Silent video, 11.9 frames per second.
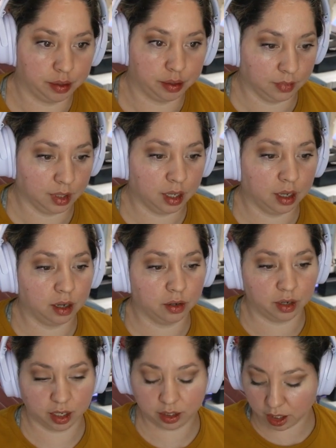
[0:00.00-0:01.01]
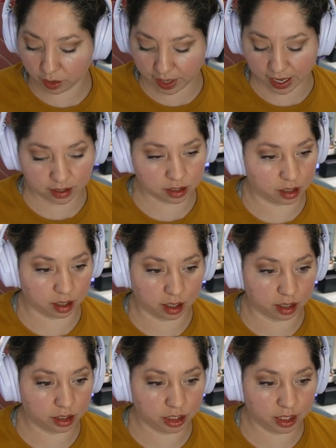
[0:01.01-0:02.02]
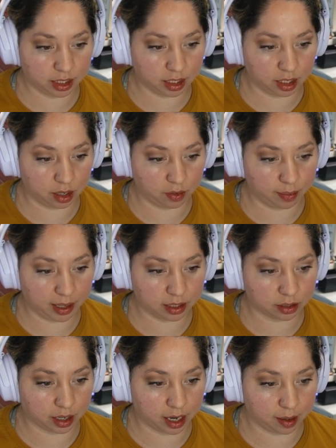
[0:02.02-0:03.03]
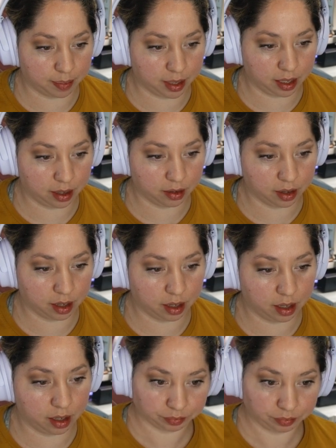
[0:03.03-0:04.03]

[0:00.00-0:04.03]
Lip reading: Oh, God, don't ask her. She doesn't know what makes her happy, okay?